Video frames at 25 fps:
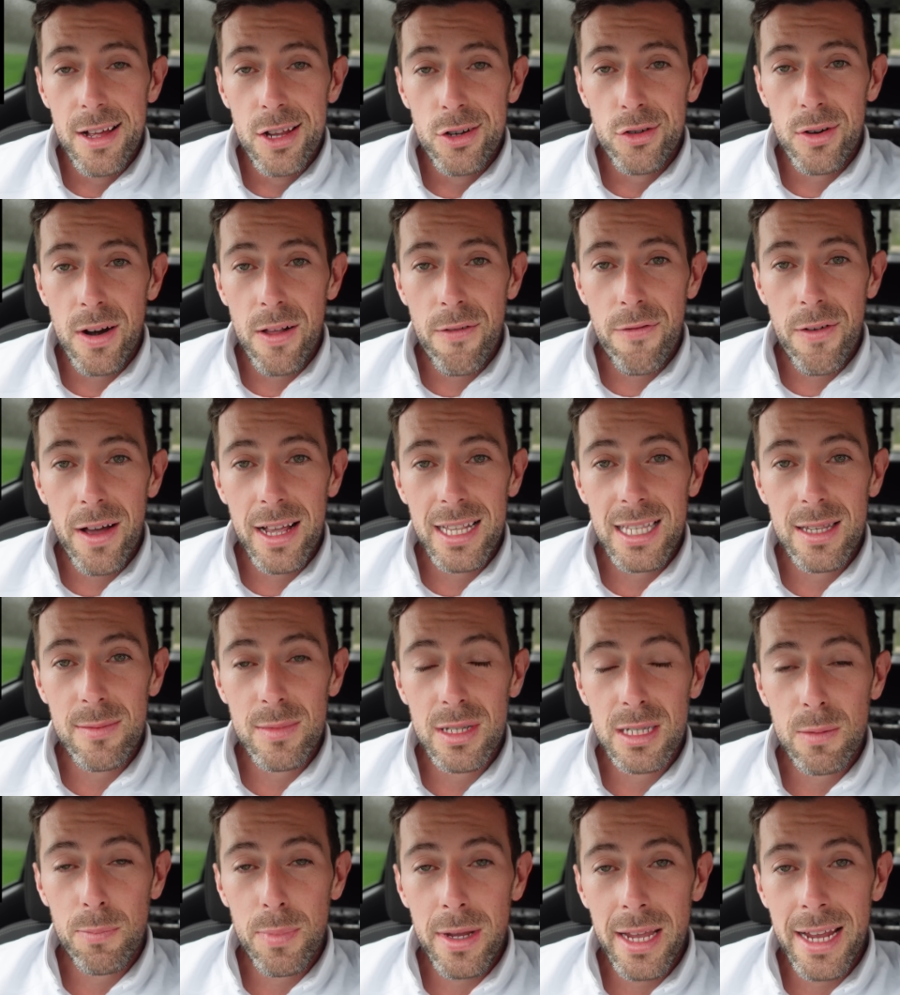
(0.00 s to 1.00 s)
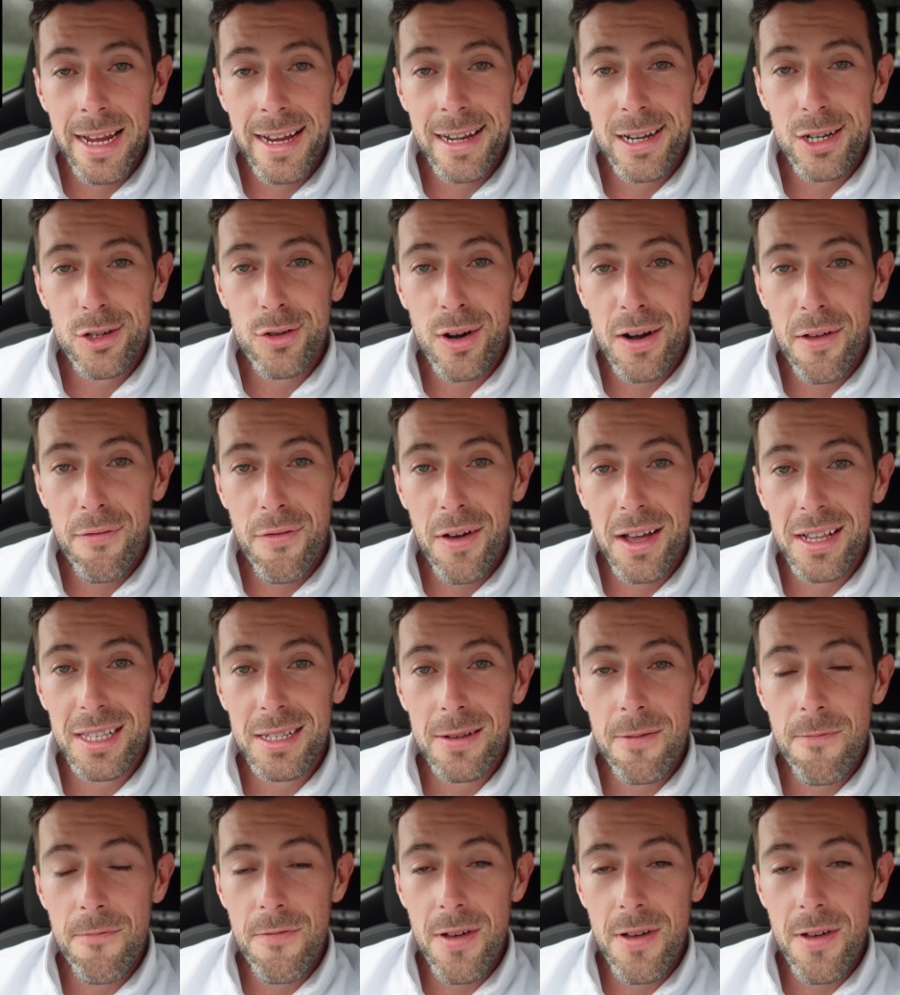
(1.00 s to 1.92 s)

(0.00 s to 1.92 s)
Trying to find some speed, trying to find some